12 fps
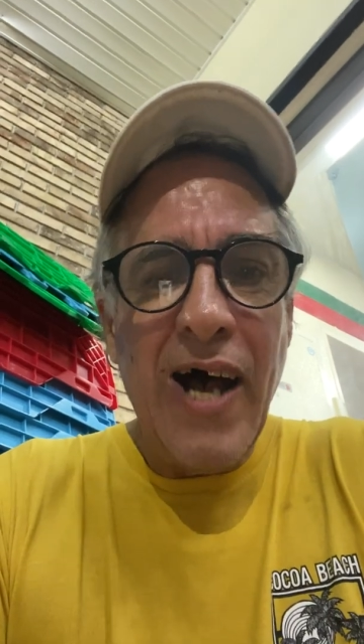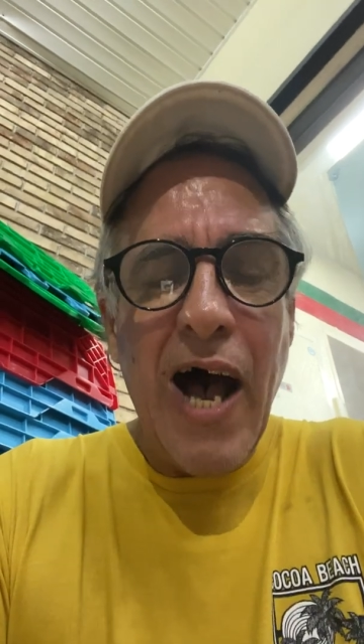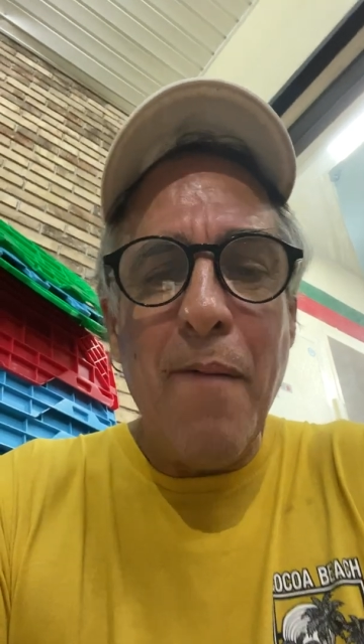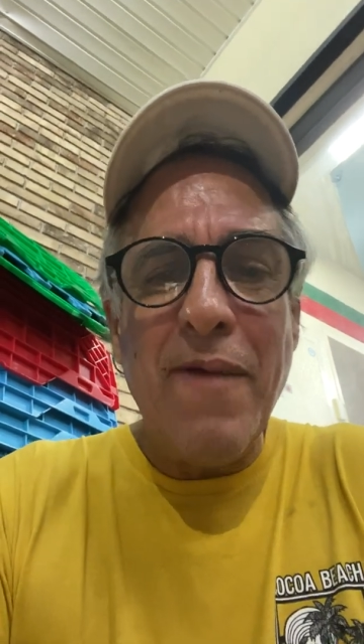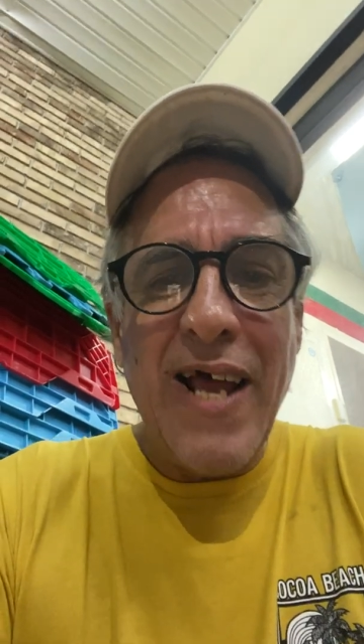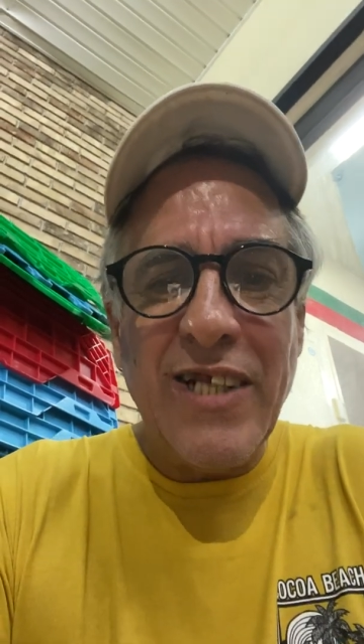
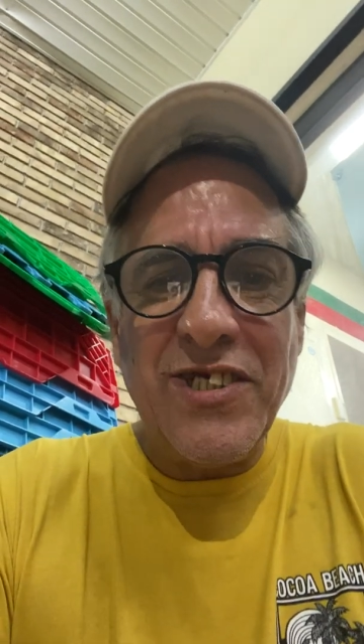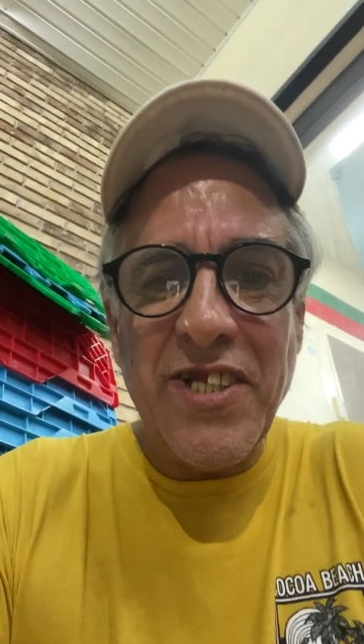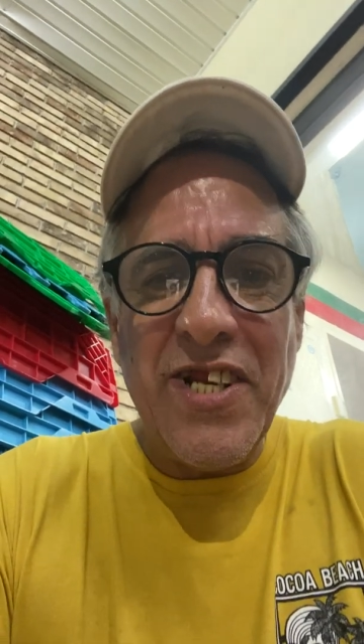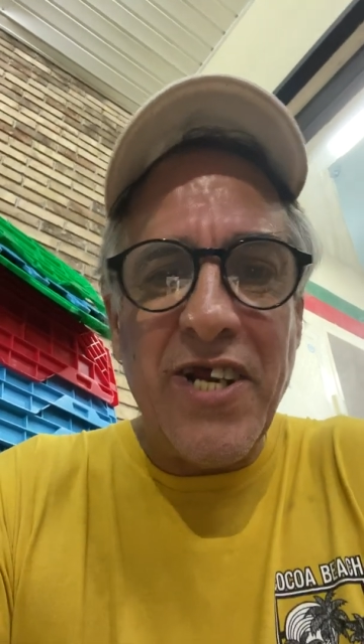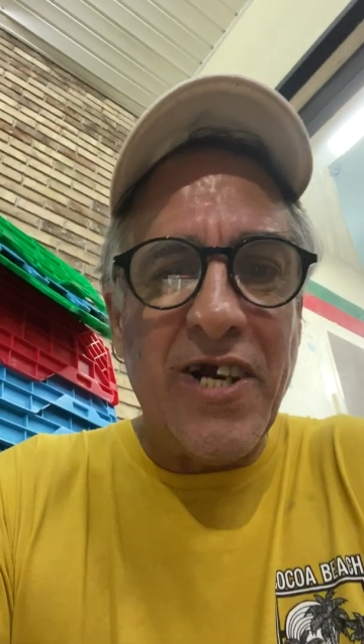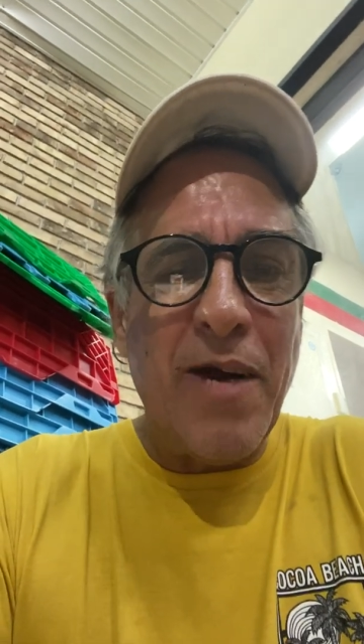I'm an
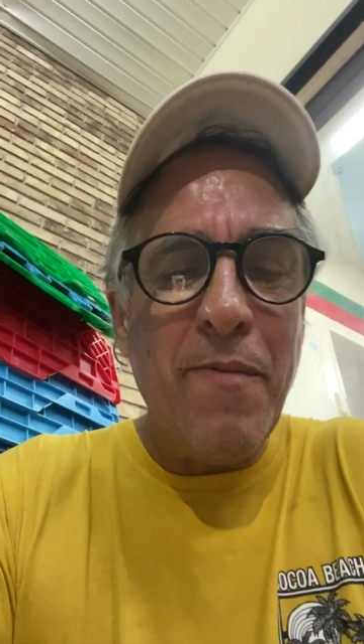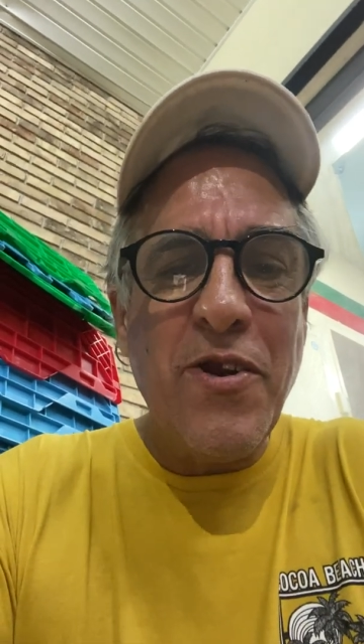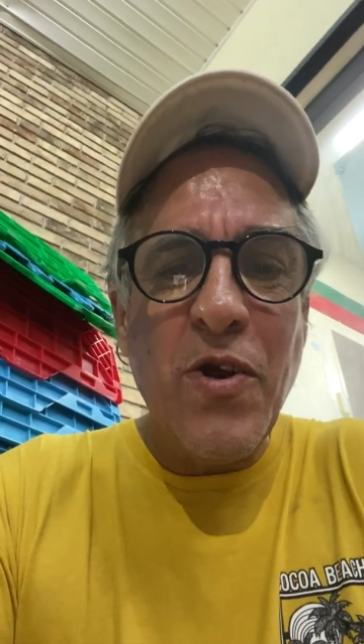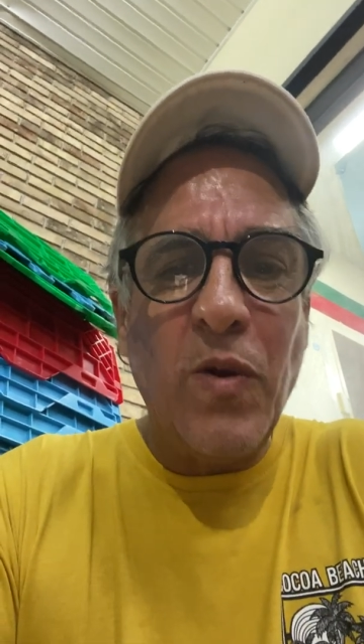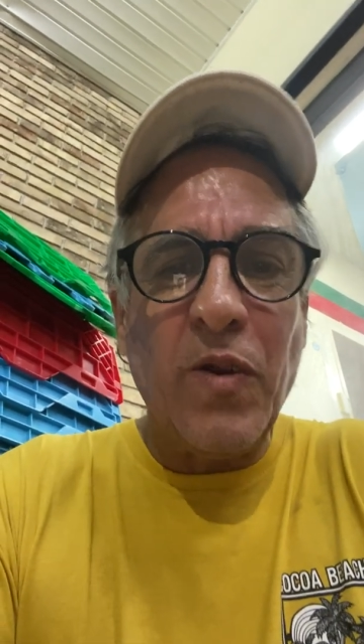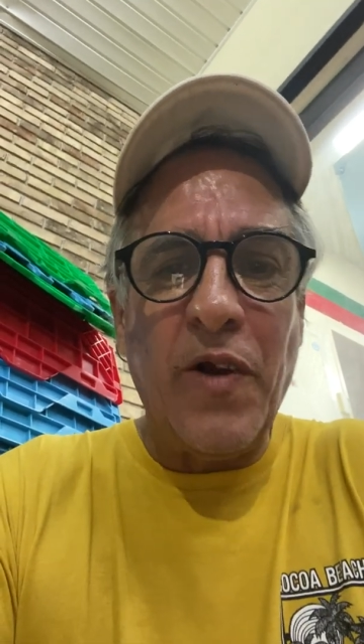engineer. I'm a
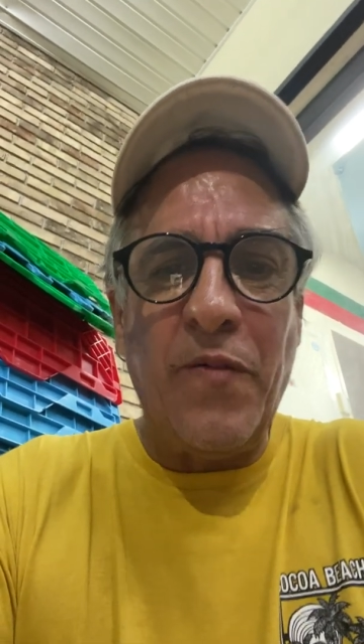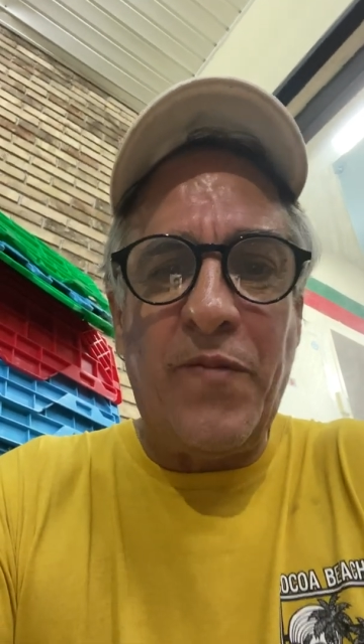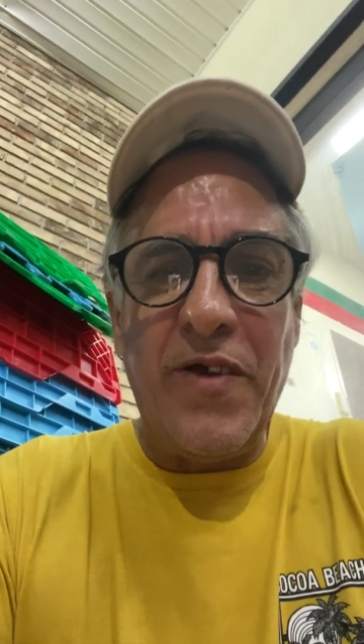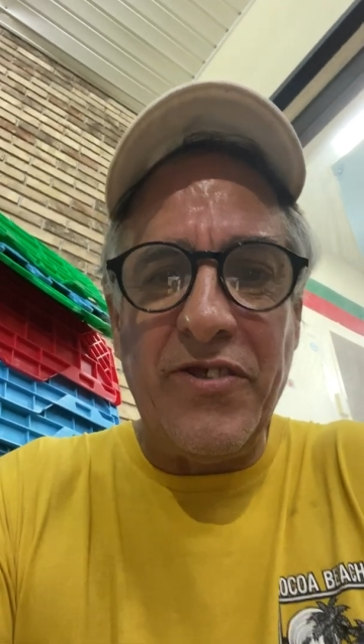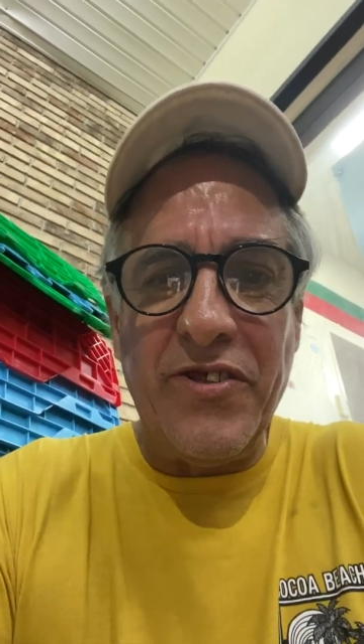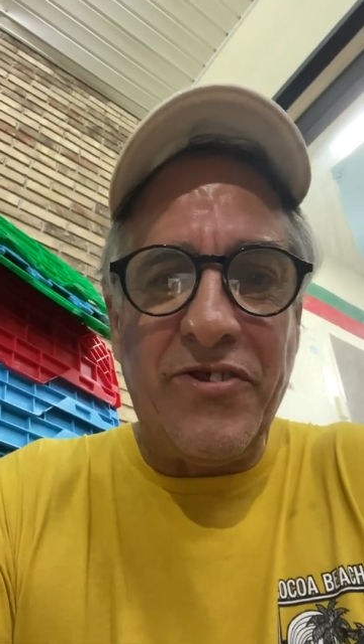nuclear
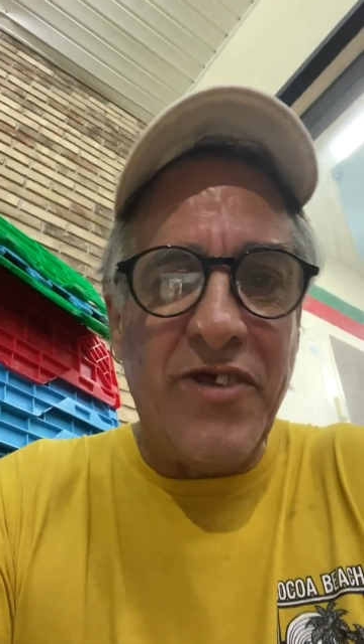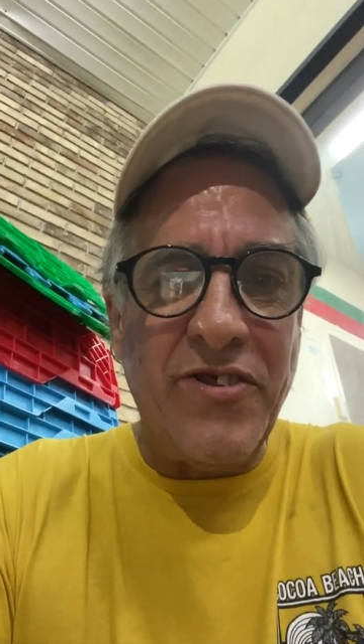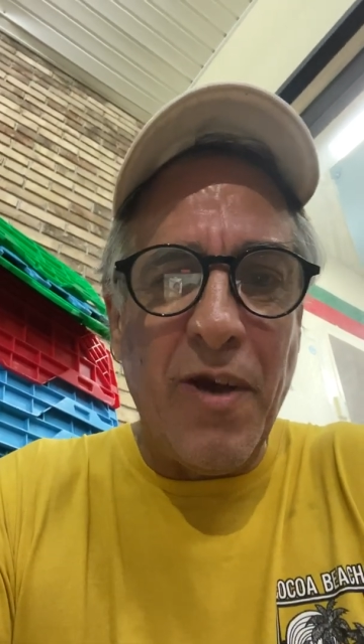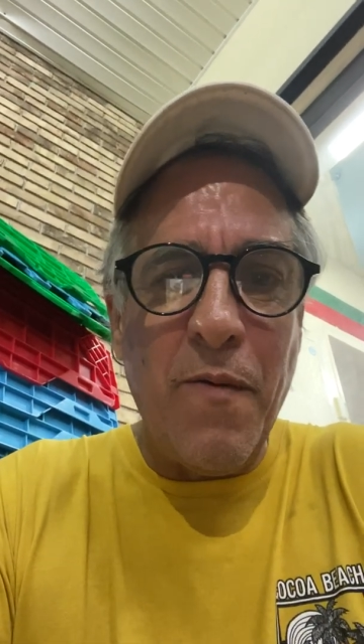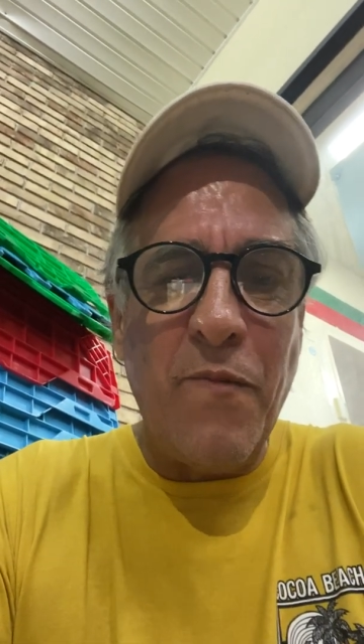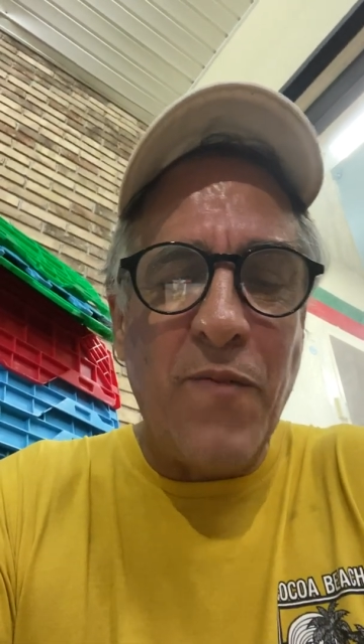physicist.
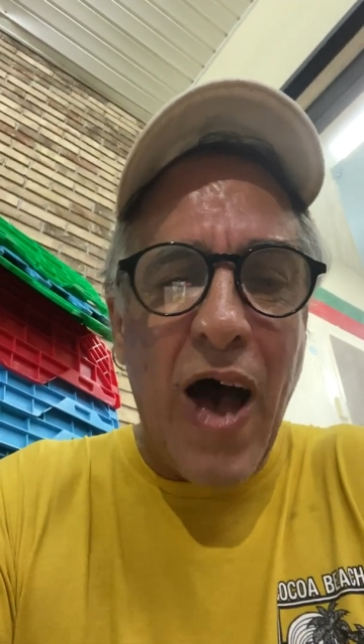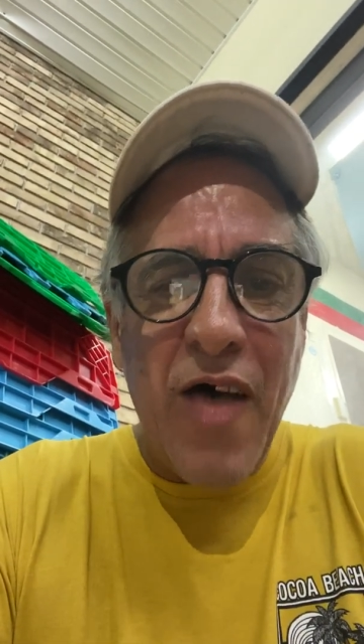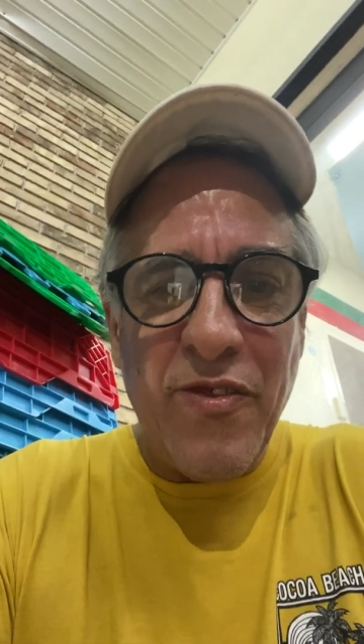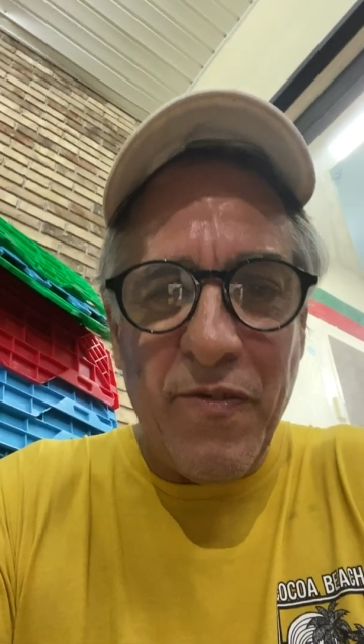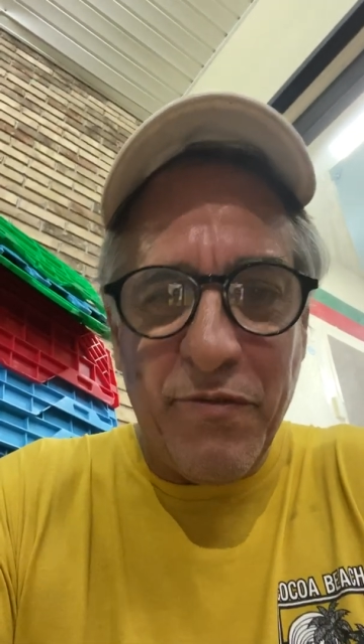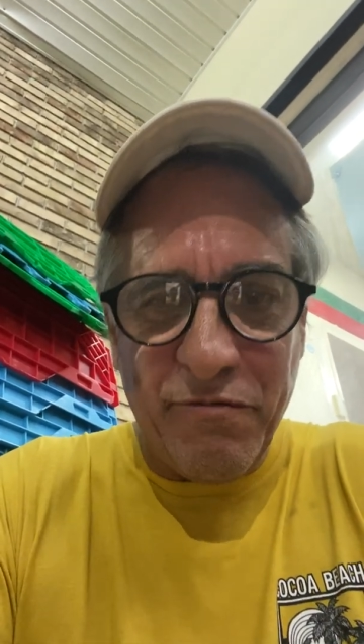I'm a
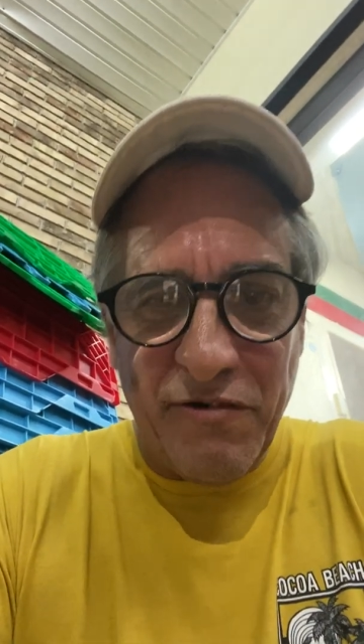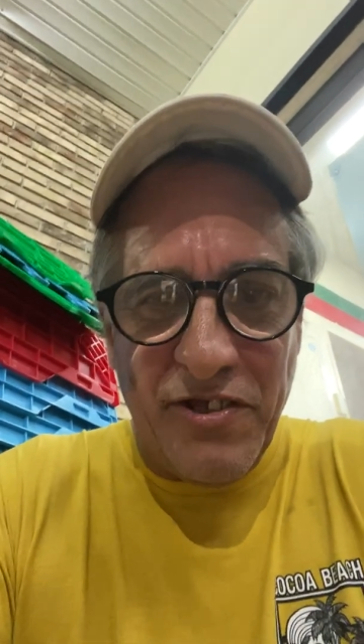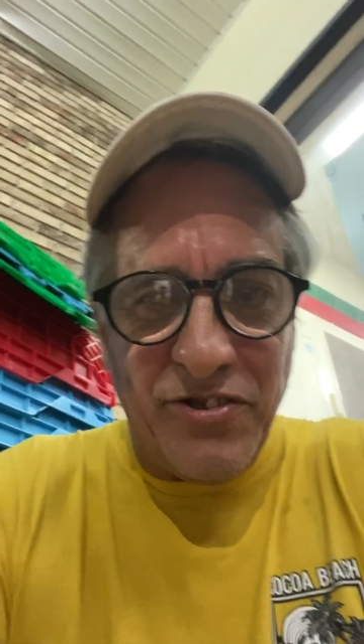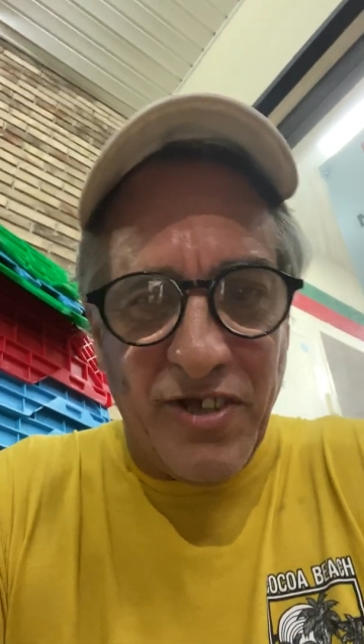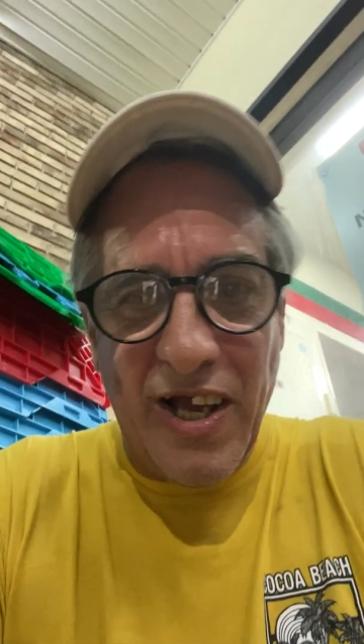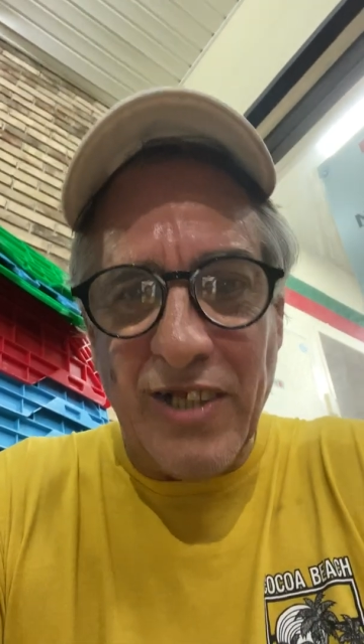father of 3
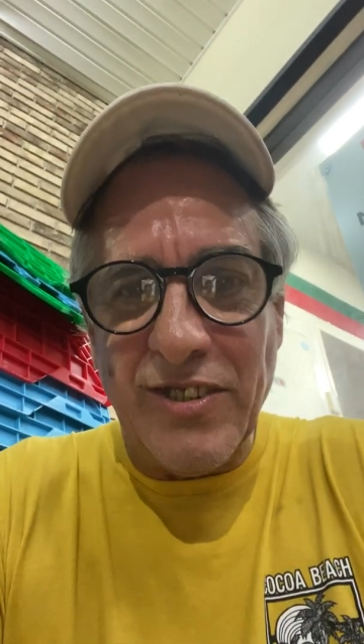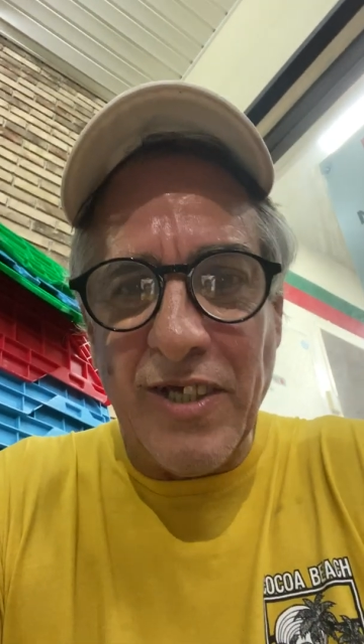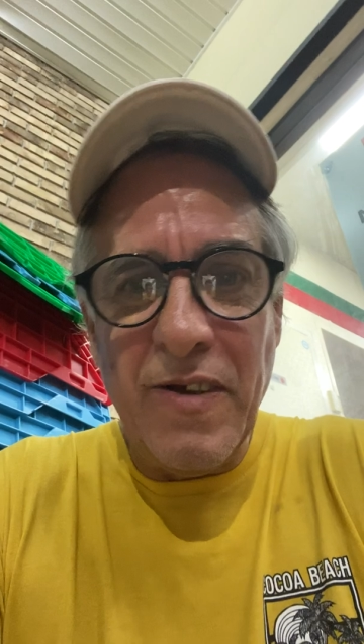sons.